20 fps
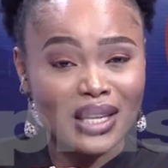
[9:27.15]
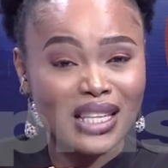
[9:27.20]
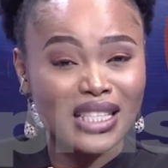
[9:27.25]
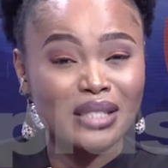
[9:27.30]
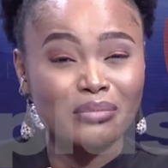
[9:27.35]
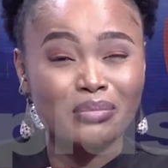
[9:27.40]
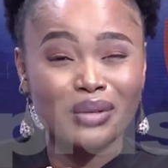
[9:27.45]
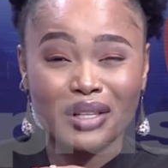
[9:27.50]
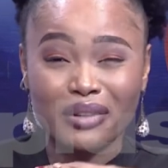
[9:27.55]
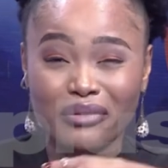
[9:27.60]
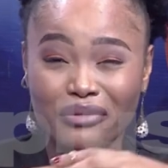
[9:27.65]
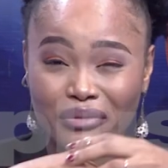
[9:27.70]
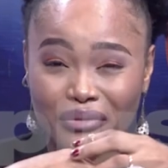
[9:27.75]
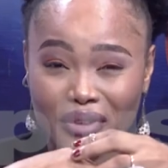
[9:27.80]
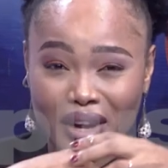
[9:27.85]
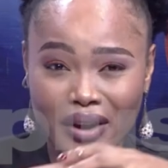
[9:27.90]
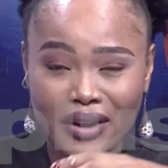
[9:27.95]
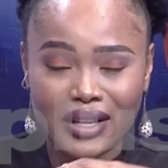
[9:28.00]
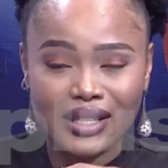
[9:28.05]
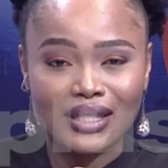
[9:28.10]
It's been a
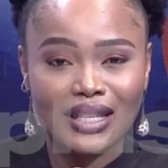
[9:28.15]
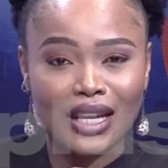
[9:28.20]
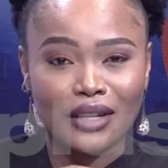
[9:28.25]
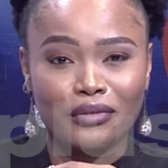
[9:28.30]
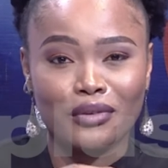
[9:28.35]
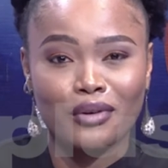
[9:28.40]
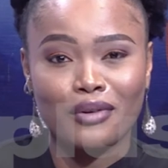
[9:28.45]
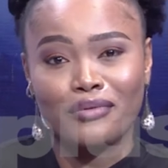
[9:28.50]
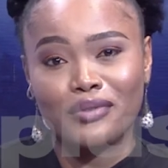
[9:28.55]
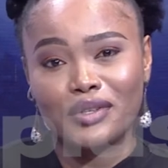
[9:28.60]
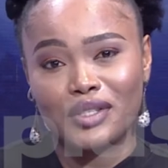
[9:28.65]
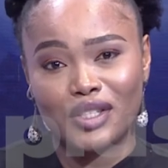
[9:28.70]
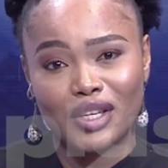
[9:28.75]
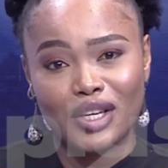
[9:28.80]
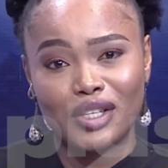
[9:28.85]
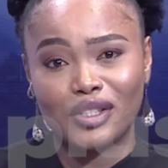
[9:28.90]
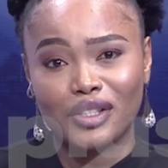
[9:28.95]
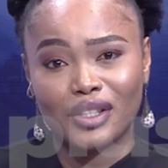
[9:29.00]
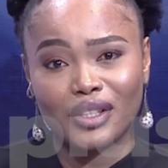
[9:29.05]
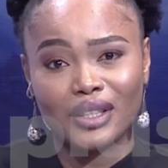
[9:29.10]
very insightful
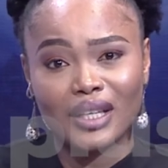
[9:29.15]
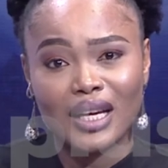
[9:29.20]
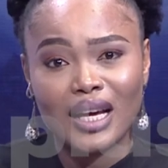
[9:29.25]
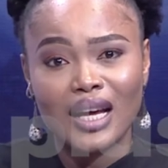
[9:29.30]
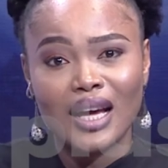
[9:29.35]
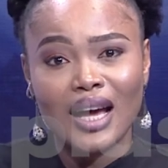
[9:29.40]
conversation.